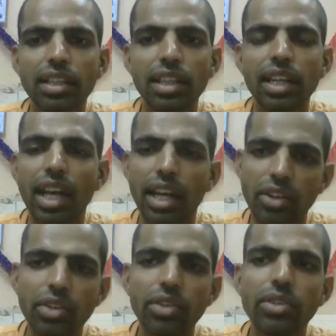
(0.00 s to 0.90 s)
that I
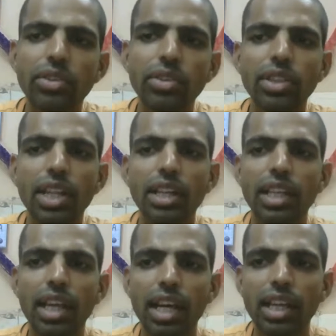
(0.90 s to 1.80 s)
know that
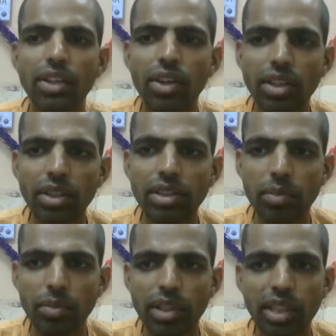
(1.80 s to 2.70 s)
they are not
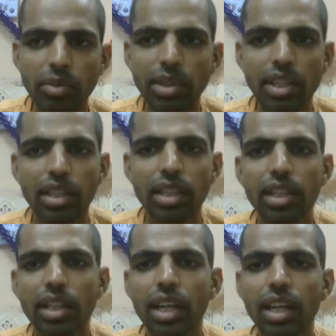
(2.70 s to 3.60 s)
supporting me
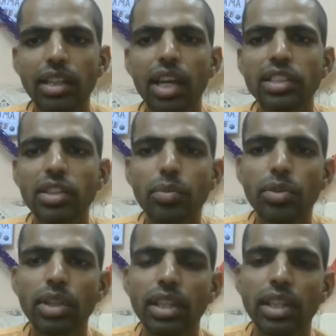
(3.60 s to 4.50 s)
and they are
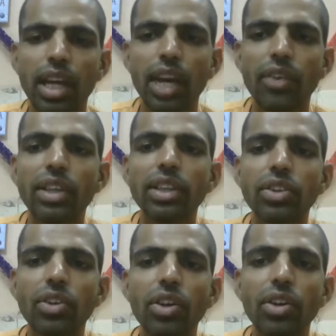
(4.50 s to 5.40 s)
supporting even
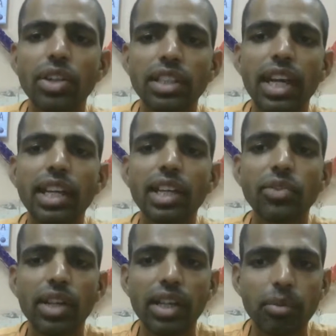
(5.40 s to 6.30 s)
though desiring
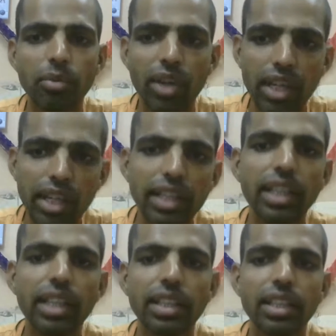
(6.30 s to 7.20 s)
worldly
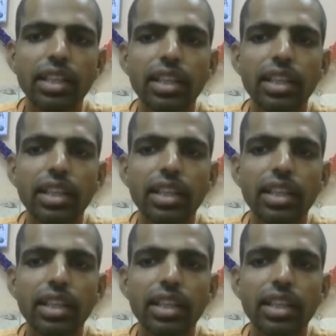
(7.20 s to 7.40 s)
gain.